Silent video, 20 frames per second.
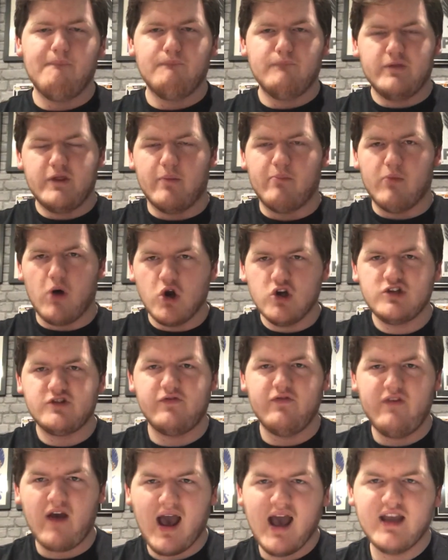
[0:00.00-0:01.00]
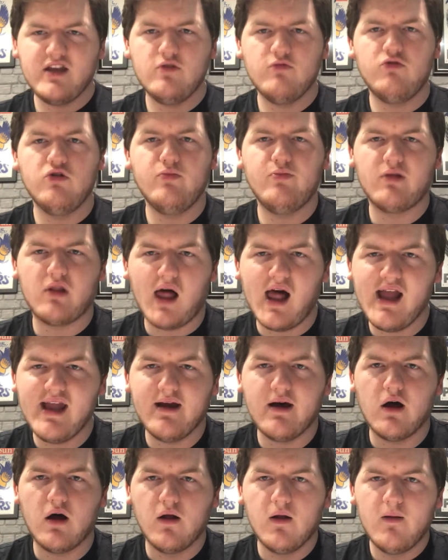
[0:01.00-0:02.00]
the most valuable
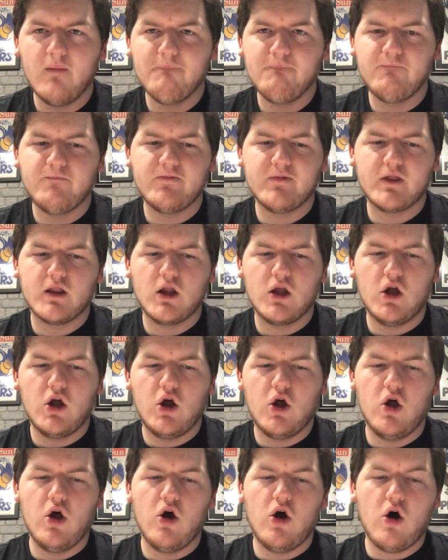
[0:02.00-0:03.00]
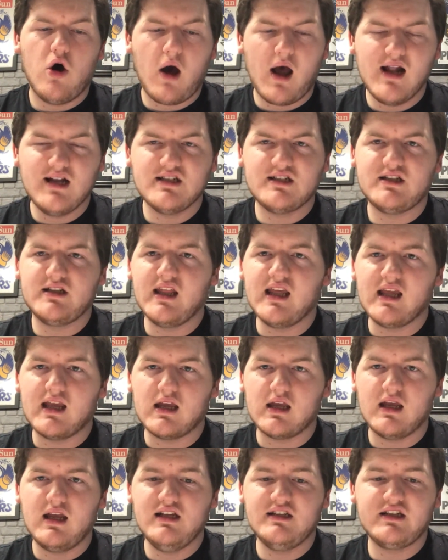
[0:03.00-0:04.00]
player. I just
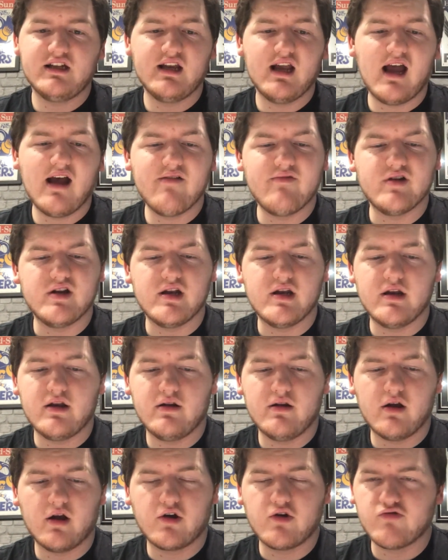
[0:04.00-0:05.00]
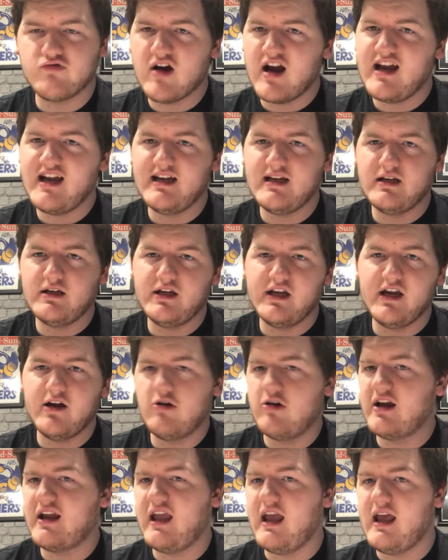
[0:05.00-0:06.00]
think he's going to have a great
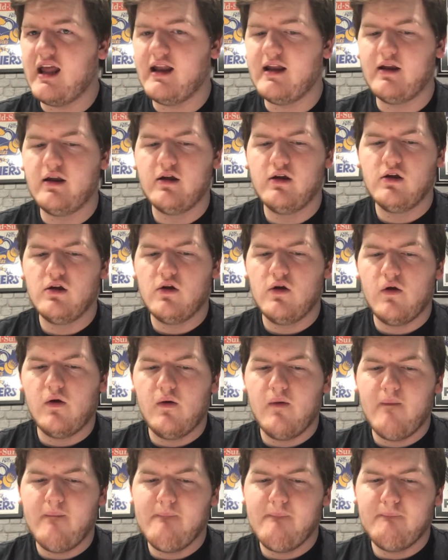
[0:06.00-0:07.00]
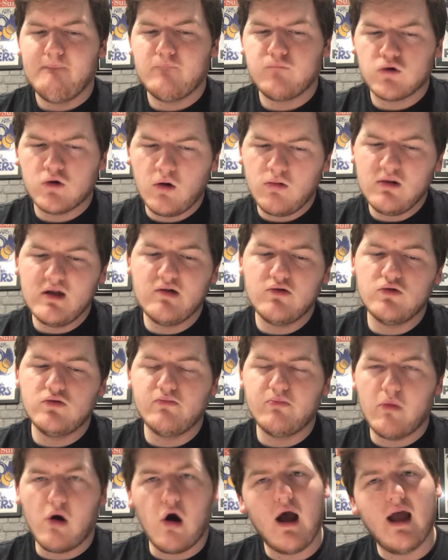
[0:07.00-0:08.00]
year again. Probably
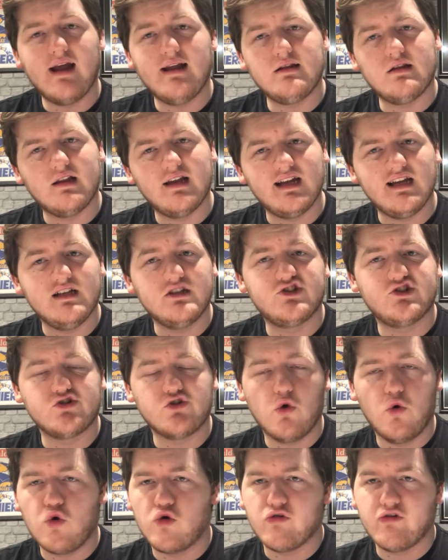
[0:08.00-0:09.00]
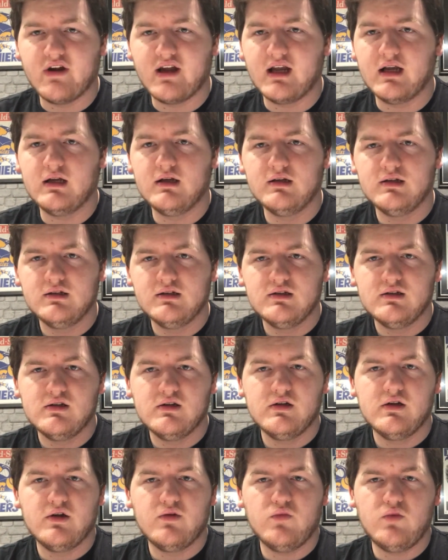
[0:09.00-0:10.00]
might lead scoring
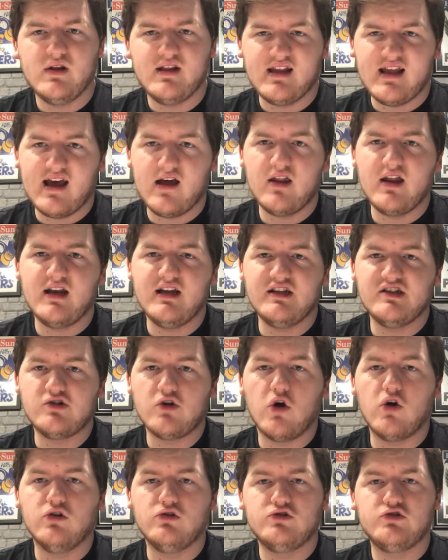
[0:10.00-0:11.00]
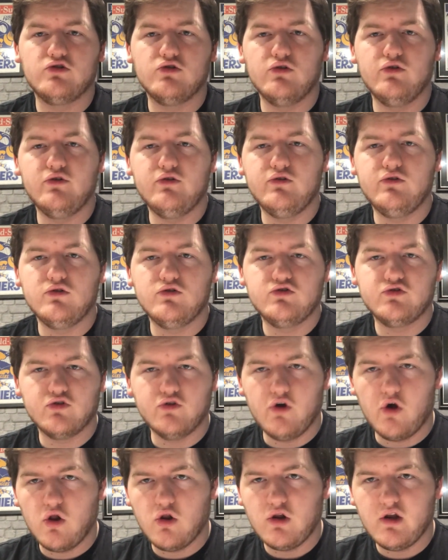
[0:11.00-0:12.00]
with now that he's got Drew
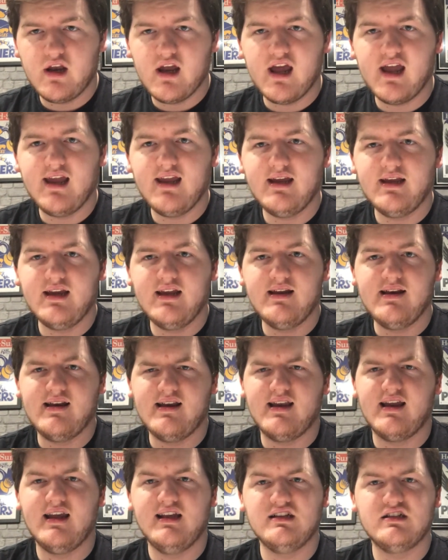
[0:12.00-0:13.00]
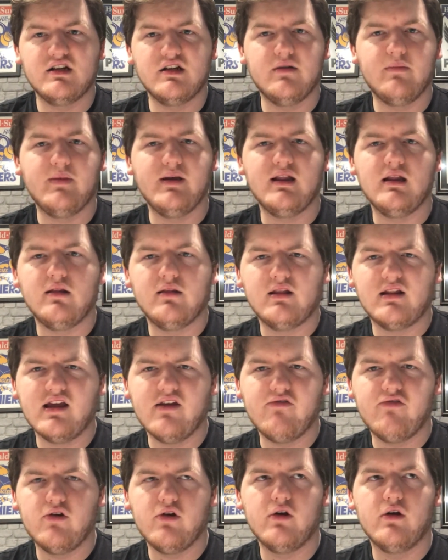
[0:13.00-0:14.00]
Holiday. He's going to be
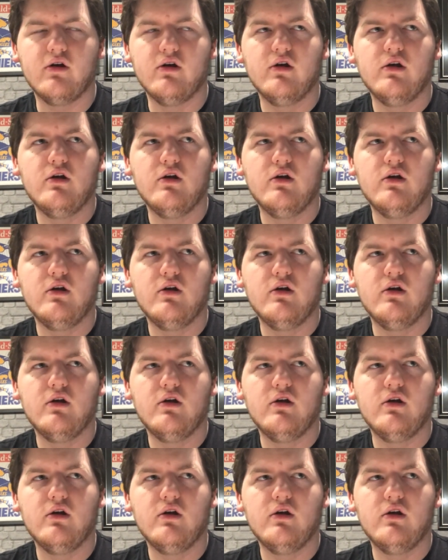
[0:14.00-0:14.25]
given